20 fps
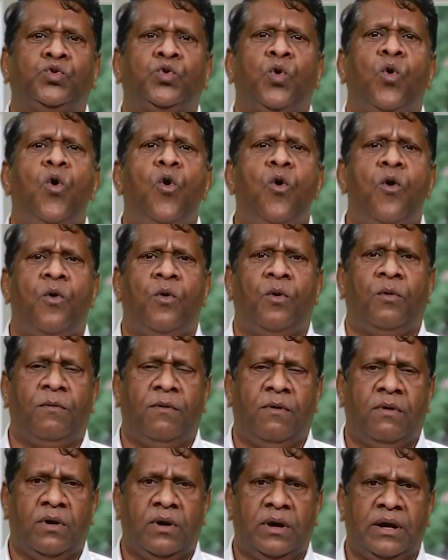
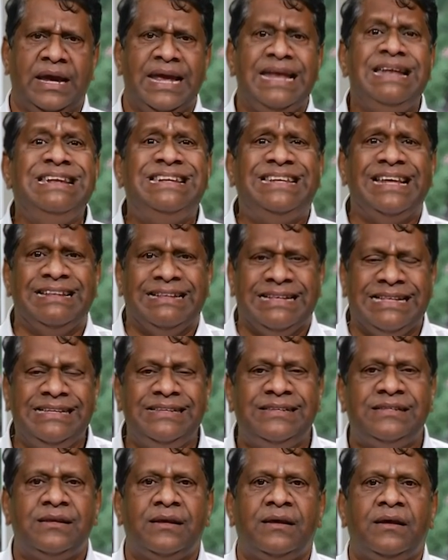so
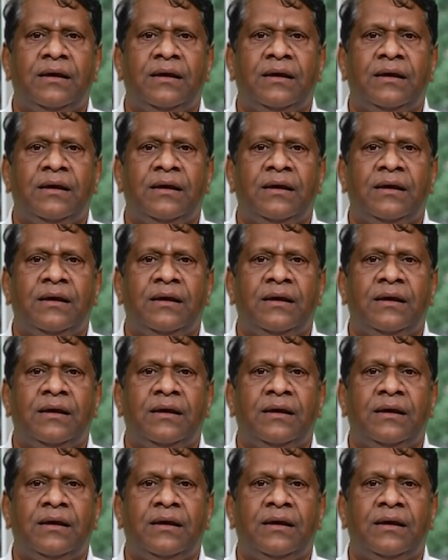intense,